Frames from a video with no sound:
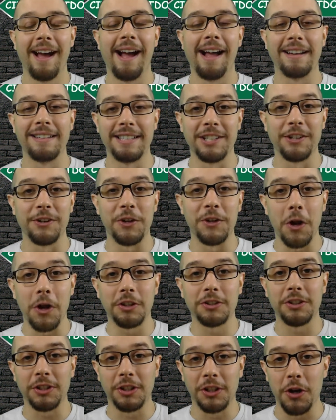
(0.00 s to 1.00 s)
Tyrion
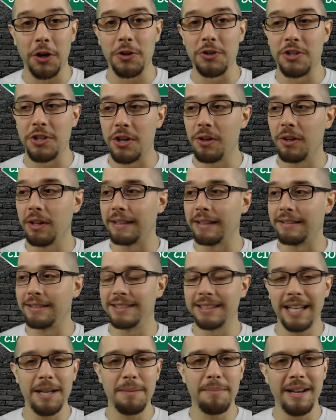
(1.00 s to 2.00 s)
also goes, you know, like,
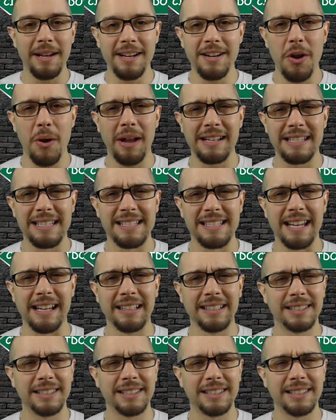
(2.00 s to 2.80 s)
does anybody know how to sing?